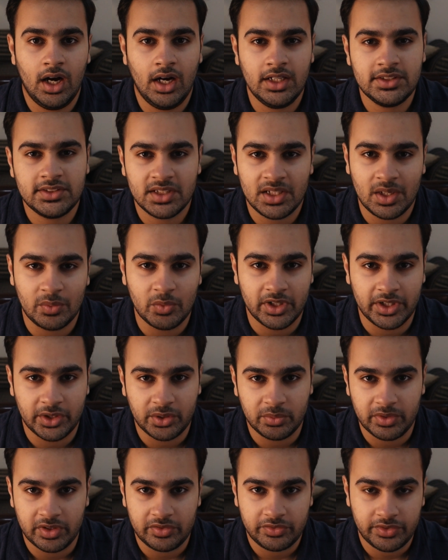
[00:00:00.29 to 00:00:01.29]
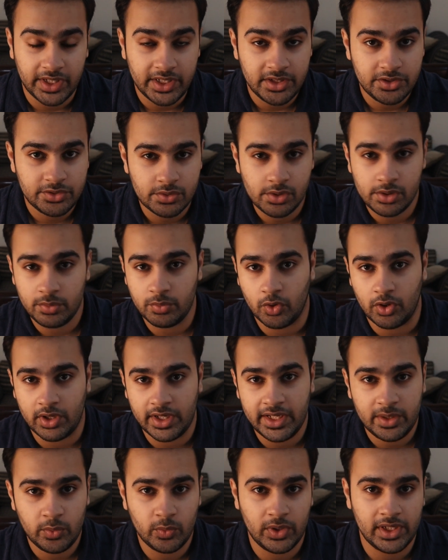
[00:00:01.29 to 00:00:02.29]
Assalamu alaikum my friends, good
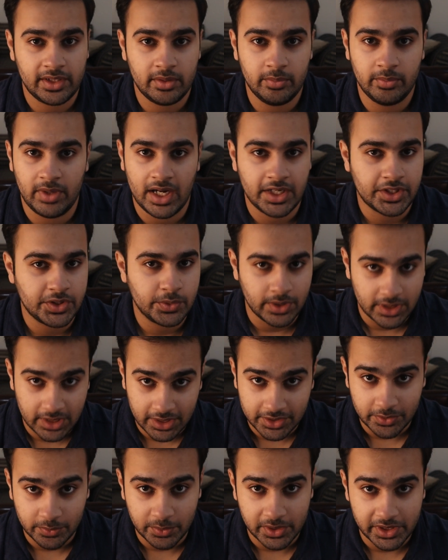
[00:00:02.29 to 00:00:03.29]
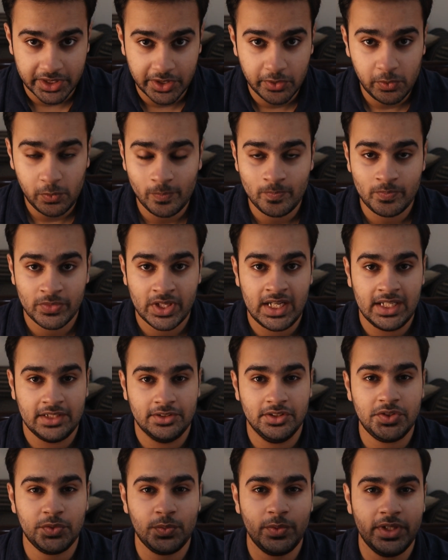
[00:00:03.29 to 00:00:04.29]
morning, welcome back to another video.
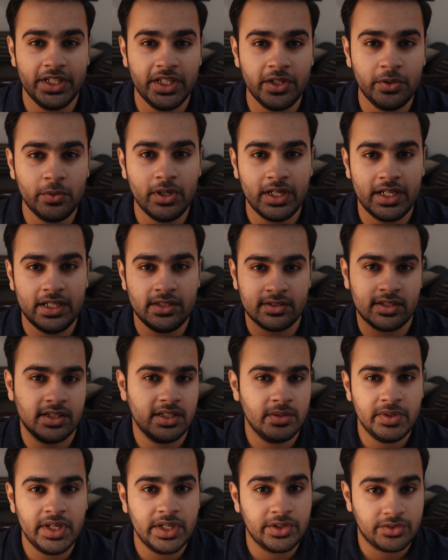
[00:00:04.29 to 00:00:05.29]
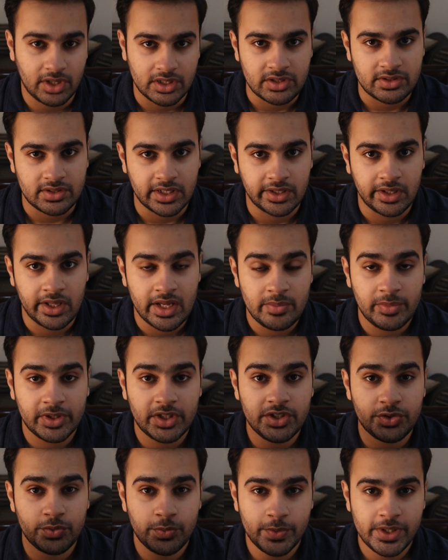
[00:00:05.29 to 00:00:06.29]
This video is gonna be interesting
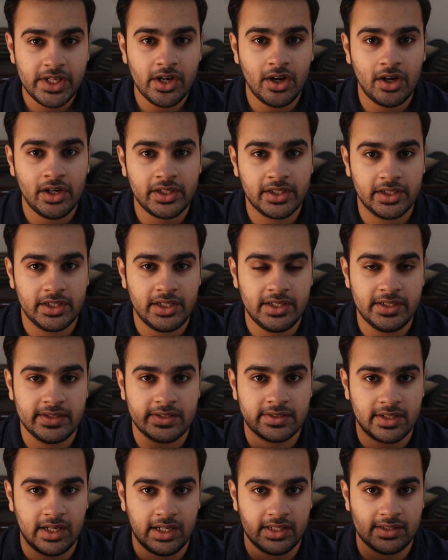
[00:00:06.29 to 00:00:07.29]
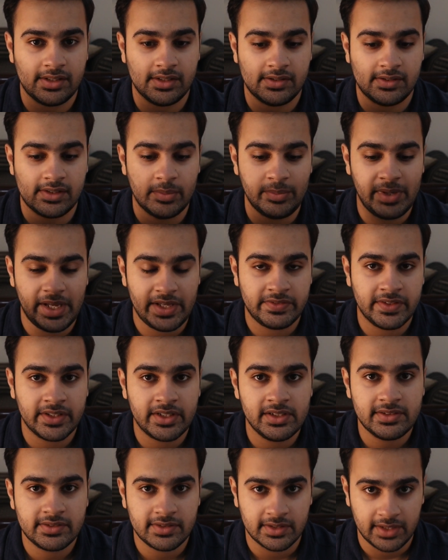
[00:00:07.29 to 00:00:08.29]
because we are gonna discuss some
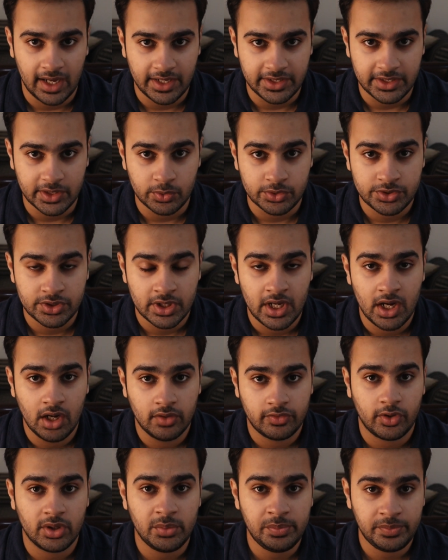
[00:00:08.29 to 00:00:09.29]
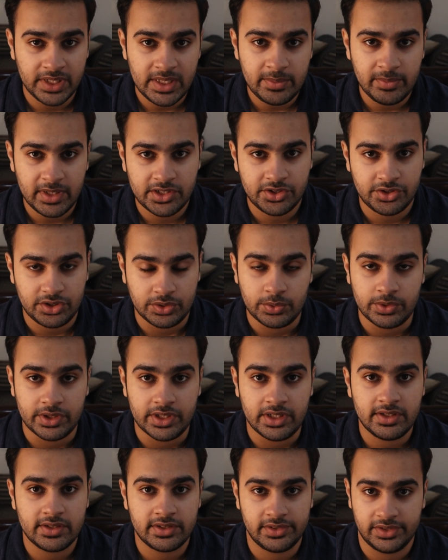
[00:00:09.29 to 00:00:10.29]
ethical scenarios for pre-med
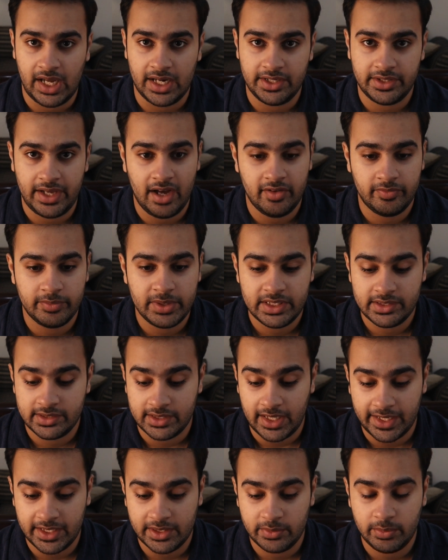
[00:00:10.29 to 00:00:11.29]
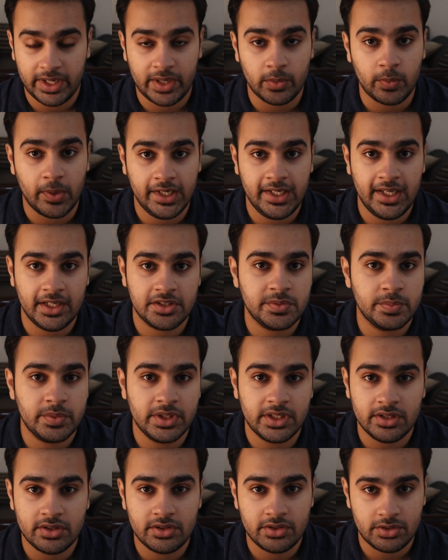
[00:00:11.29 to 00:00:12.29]
students that have been designed by a very
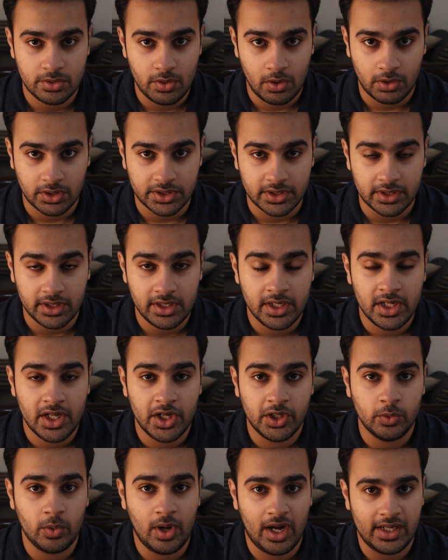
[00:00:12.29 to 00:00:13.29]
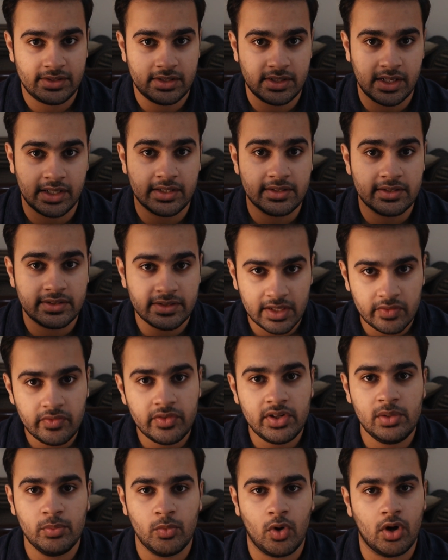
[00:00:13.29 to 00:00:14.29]
experienced doctor who has taken
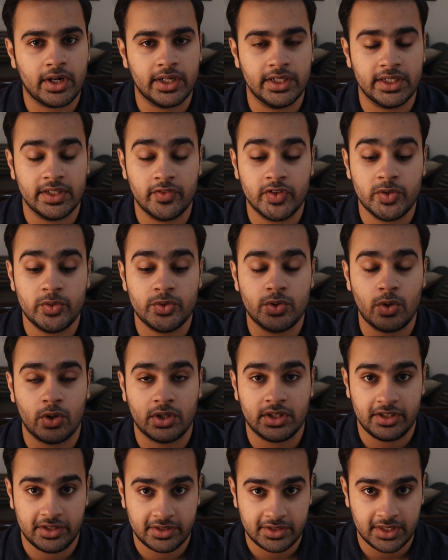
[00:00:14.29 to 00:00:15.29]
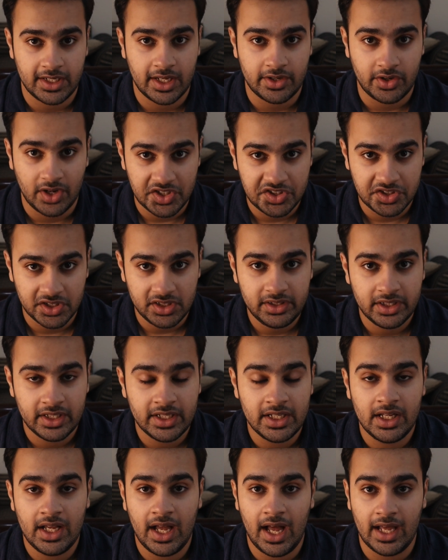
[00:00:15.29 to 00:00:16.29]
several mock interviews, Dr. Sana Rashid,
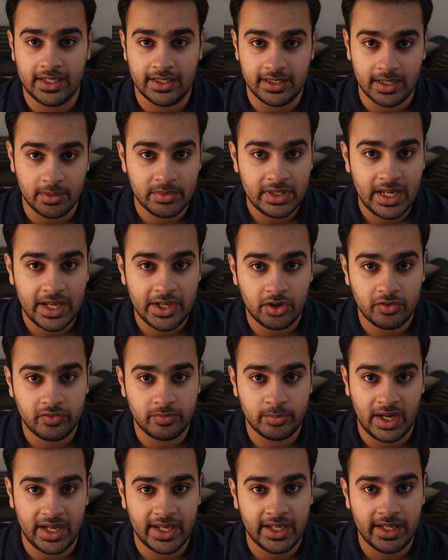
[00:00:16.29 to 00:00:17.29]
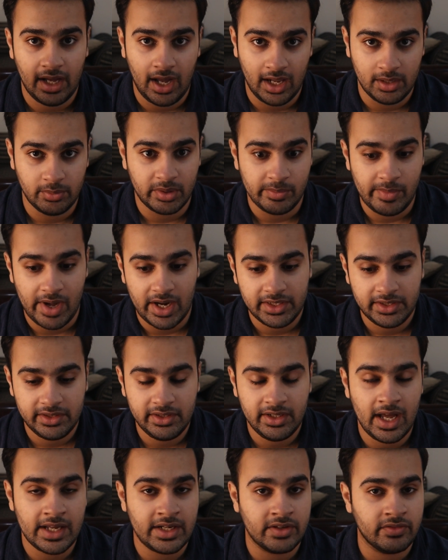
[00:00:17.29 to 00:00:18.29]
an alumni of my alma
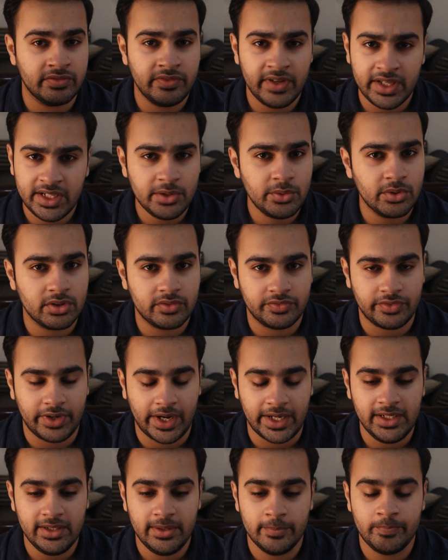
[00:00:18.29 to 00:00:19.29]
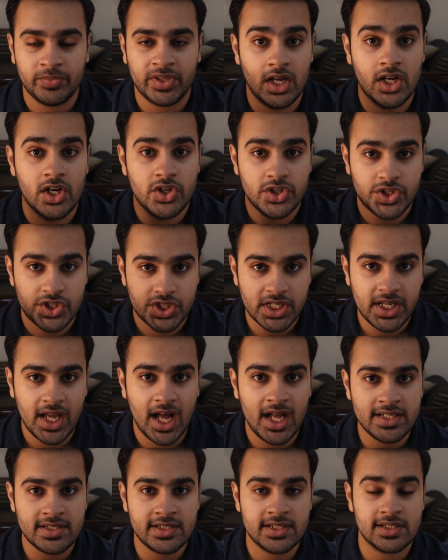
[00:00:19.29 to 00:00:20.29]
mater and a very good friend. She
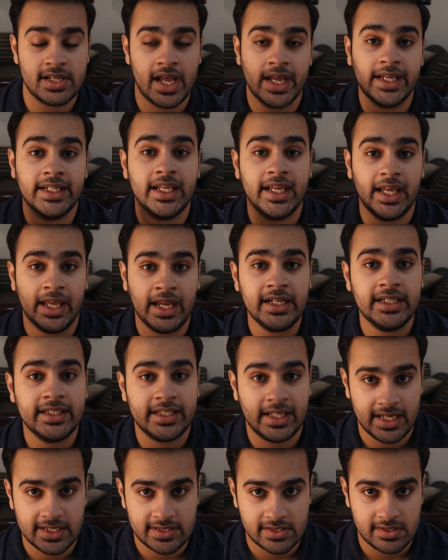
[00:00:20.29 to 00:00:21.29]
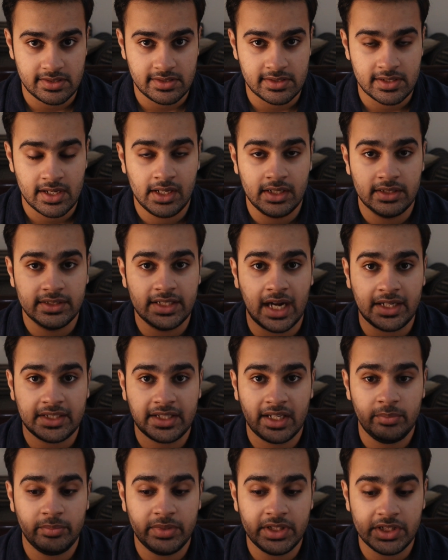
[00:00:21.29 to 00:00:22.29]
has designed 8 cases
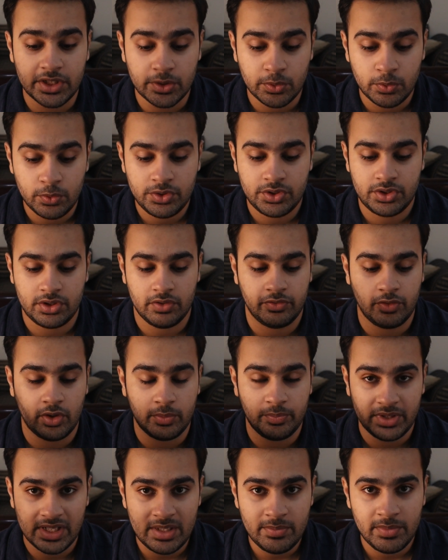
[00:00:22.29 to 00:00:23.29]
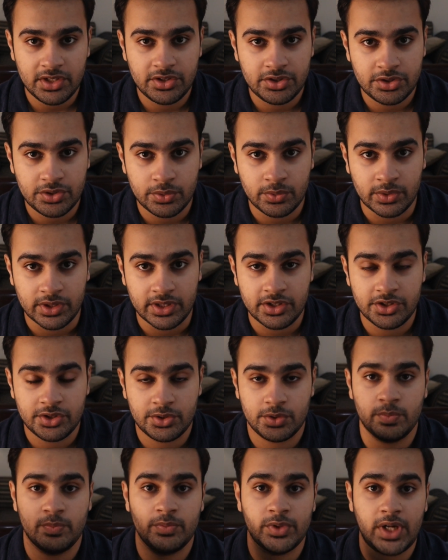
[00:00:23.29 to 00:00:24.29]
that can be used for pre-med
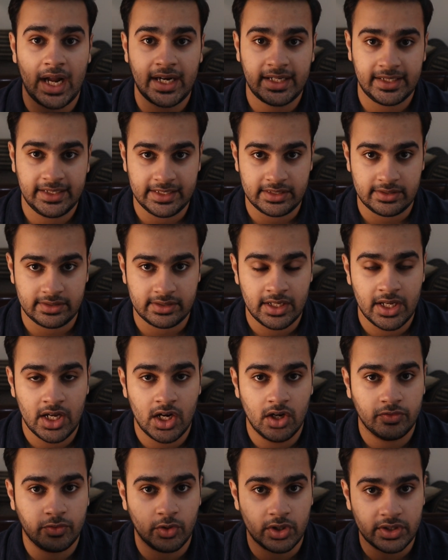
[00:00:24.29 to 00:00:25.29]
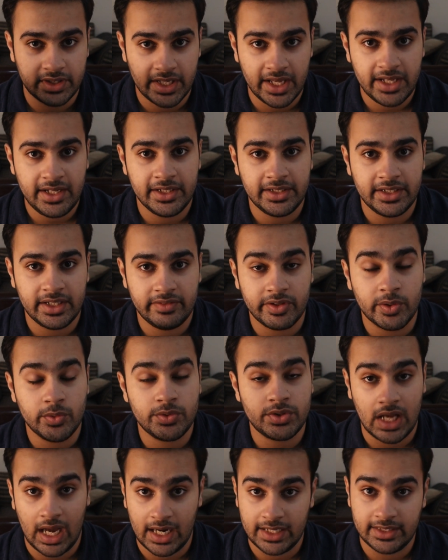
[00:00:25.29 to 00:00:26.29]
students to practice for their
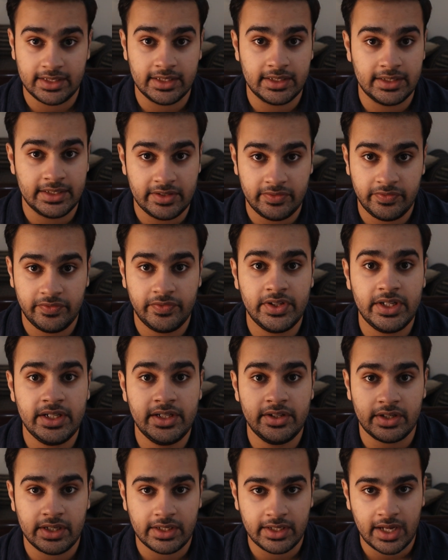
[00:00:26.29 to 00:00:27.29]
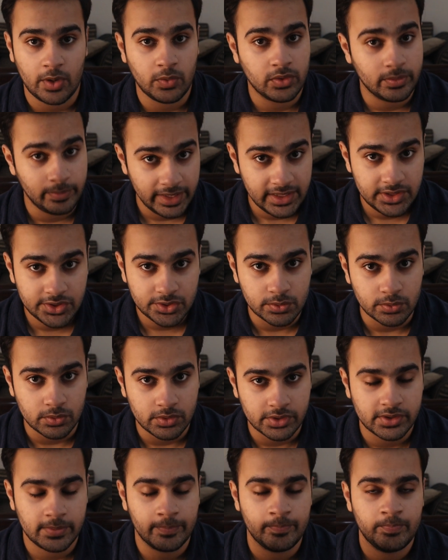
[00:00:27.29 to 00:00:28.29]
interviews at different renowned med
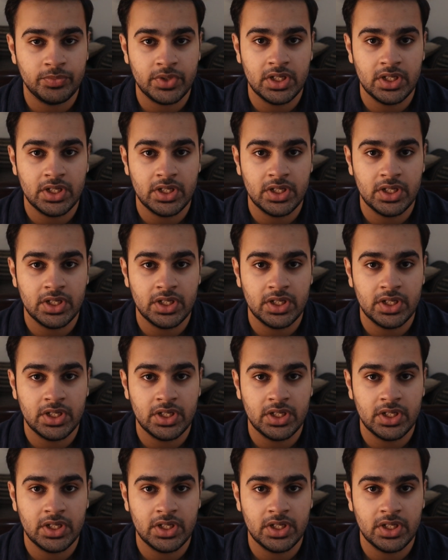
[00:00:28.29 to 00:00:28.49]
schools.